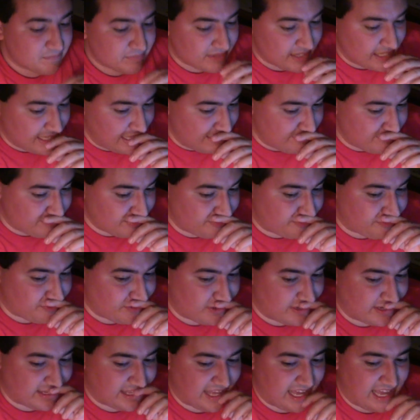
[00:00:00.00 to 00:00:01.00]
Even
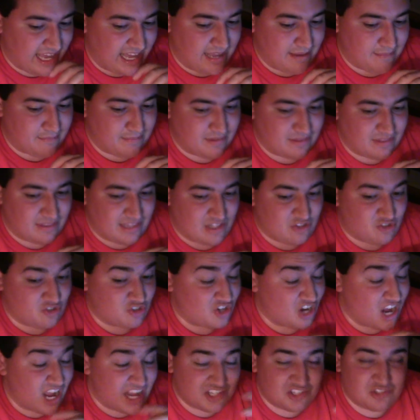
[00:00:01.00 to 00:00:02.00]
for a game that
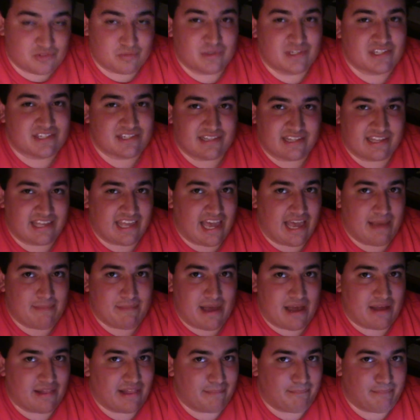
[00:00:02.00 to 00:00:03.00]
just recently came
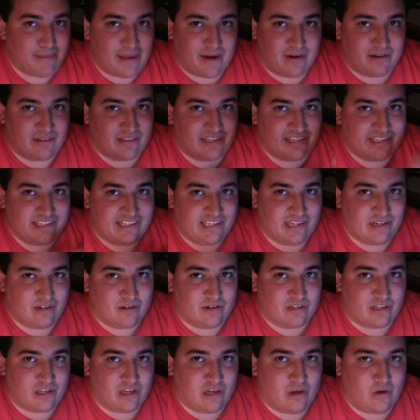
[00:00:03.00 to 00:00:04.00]
out, like barely a year
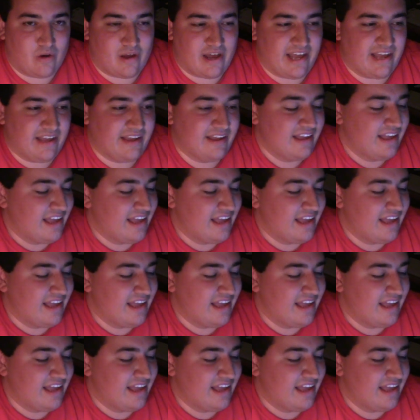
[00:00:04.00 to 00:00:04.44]
ago. I